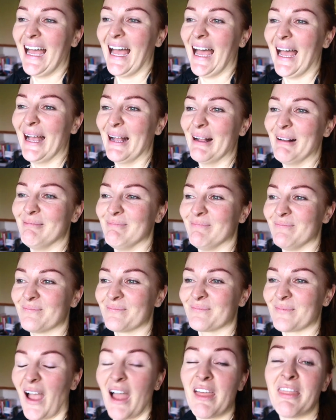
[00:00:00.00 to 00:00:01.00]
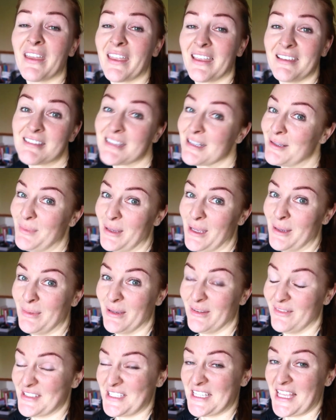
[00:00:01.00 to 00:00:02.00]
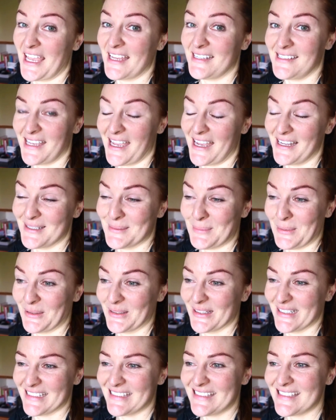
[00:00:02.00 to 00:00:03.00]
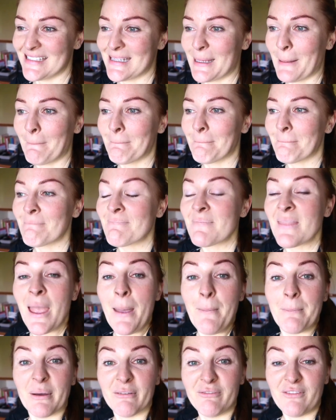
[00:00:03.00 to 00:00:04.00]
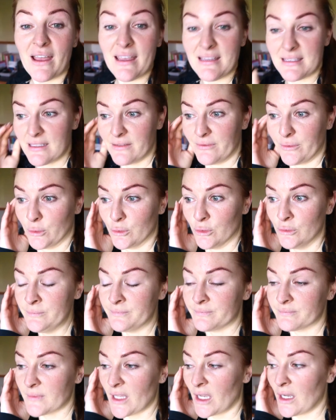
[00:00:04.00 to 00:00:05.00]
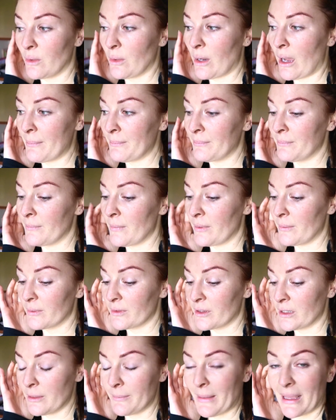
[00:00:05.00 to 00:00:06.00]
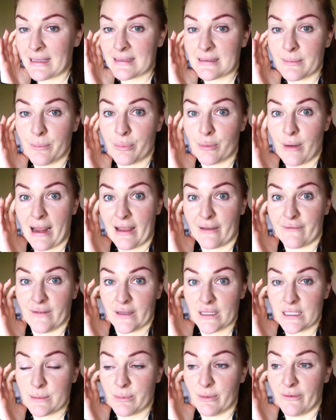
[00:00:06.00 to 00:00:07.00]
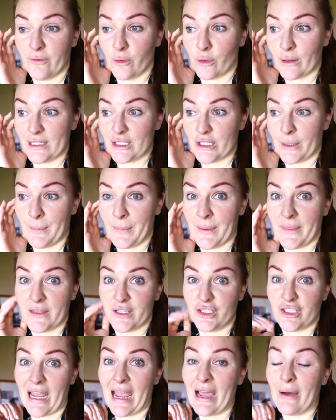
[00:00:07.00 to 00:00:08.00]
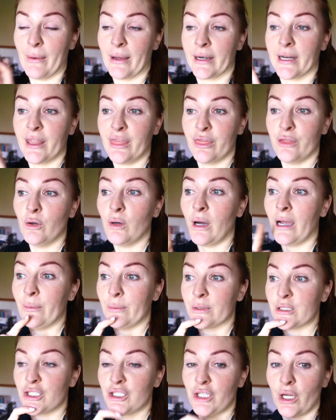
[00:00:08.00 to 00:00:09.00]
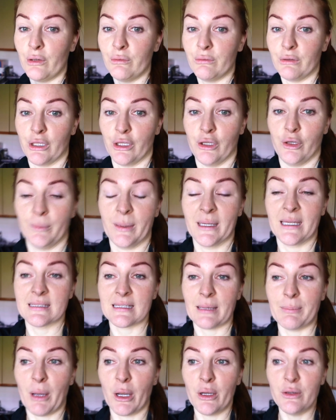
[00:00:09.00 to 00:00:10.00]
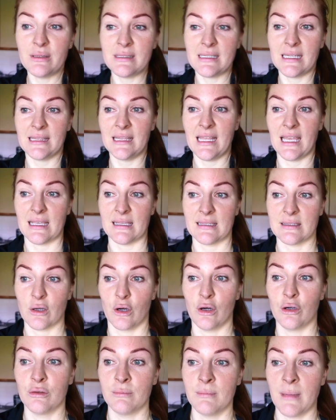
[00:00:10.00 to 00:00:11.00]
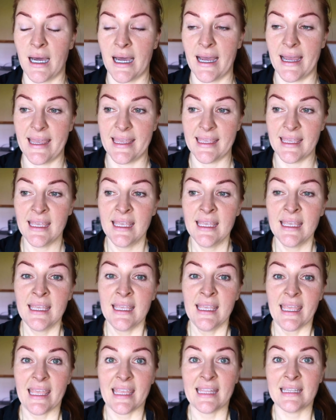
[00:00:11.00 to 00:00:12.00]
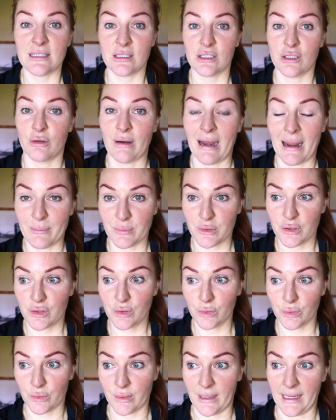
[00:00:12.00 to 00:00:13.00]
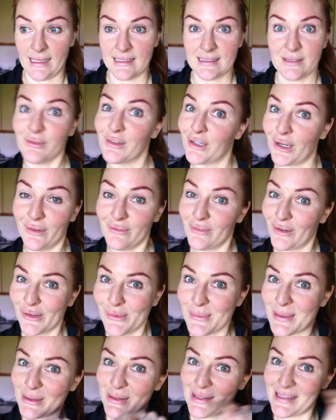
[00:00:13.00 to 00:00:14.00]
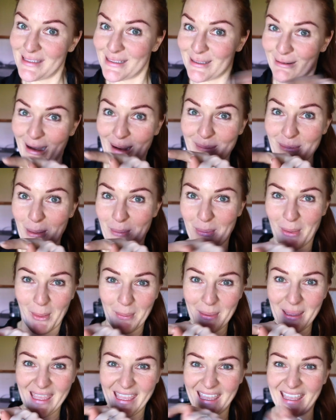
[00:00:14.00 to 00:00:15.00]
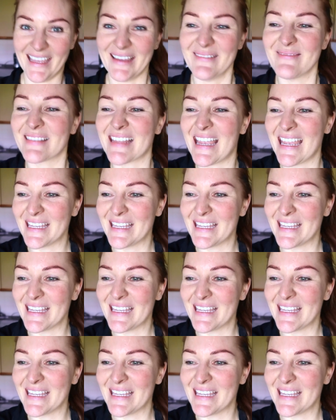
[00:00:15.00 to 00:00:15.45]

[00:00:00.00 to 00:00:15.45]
I think he's gonna be a bit of a scaredy cat, to be honest. But first of all, I'm gonna make some breakfast before I jump in the shower, and I thought I would show you because I posted this on my Instagram stories. If you don't follow me on Instagram, I'll pop it here.